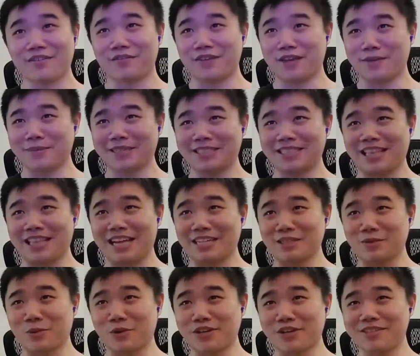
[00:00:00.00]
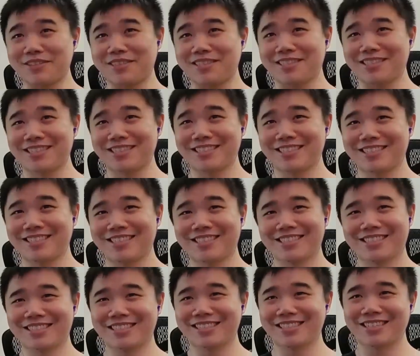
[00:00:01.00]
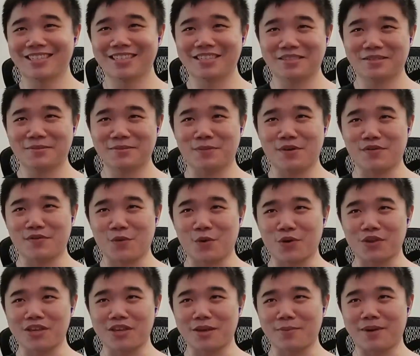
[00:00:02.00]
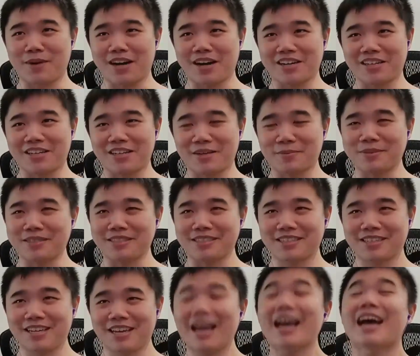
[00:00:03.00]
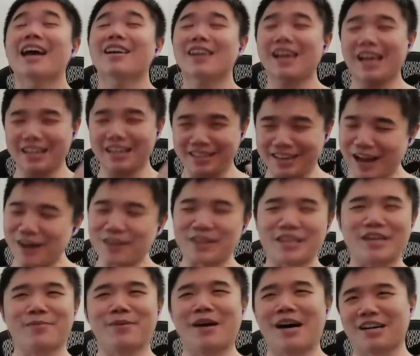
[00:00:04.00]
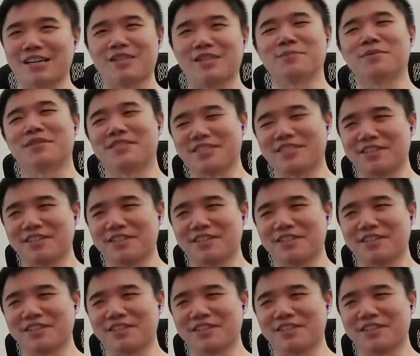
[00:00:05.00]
Famous last words? Before the apocalypse? And now the apocalypse is